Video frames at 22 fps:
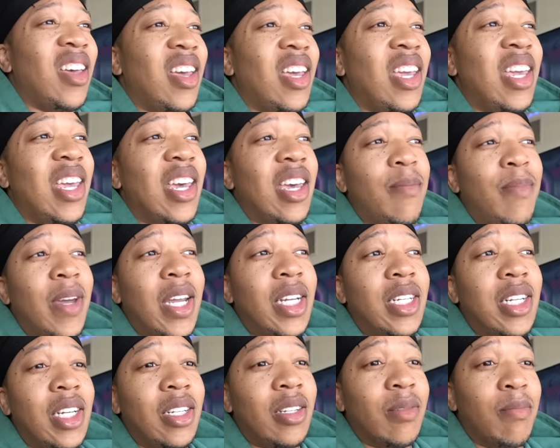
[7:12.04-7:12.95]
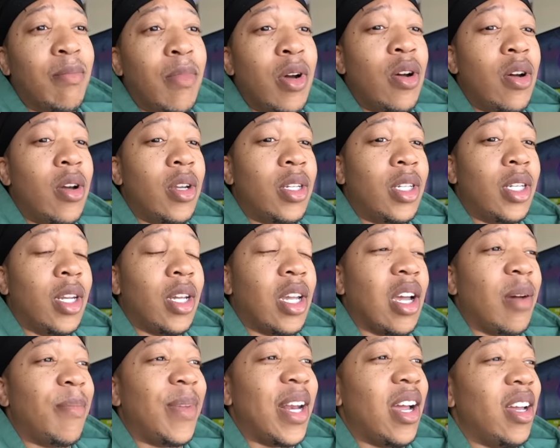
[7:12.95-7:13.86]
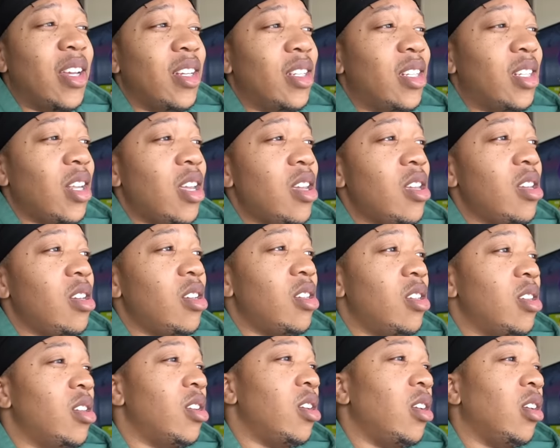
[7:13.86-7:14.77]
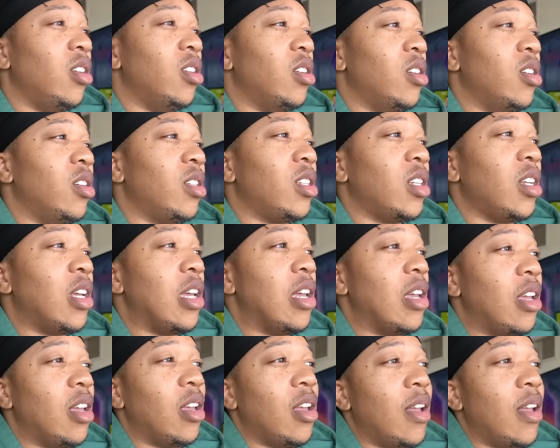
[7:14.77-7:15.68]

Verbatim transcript: he had basically some bullshit coming out his sink. You know what I'm saying?